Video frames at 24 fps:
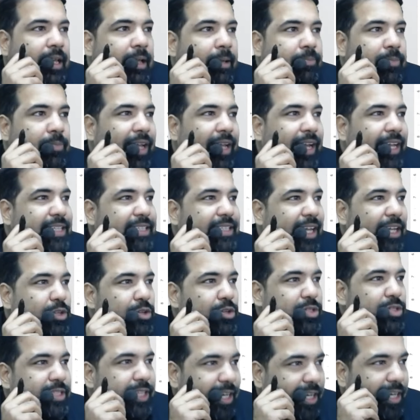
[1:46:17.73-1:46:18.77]
Guys, are you
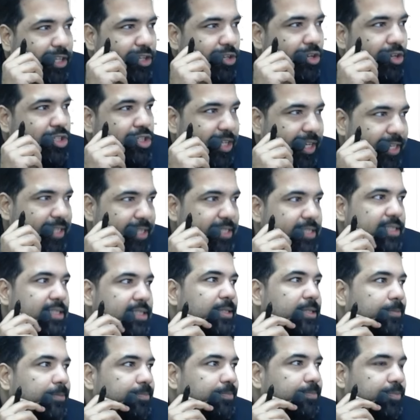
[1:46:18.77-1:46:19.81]
selling your shares
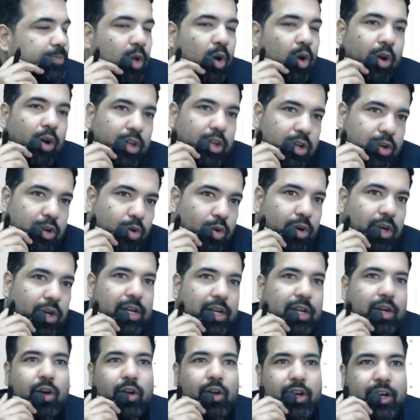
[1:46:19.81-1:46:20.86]
or your gold or
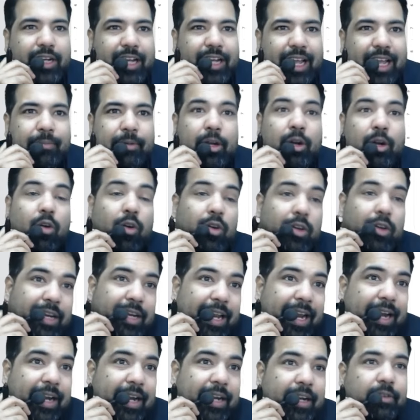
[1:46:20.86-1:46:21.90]
your diamond or your
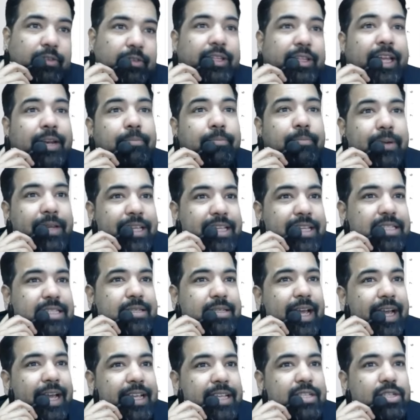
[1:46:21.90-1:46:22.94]
land? Then please,
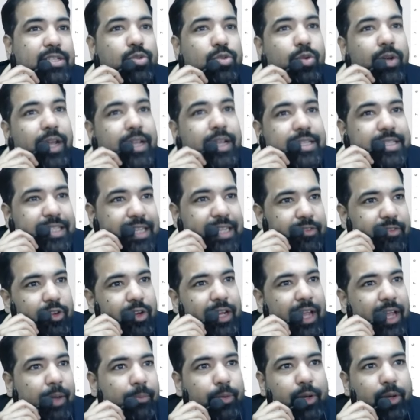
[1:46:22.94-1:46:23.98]
guys, you can save your
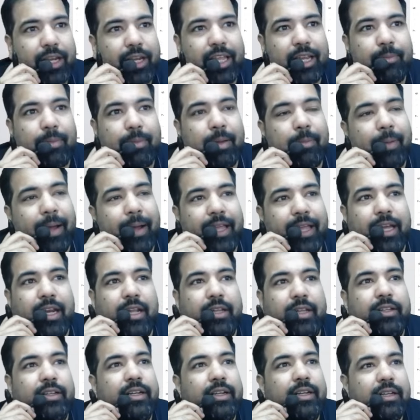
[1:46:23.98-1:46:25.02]
capital gain by buying another
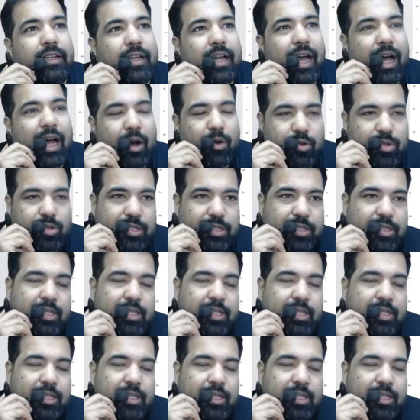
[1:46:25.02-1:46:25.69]
house.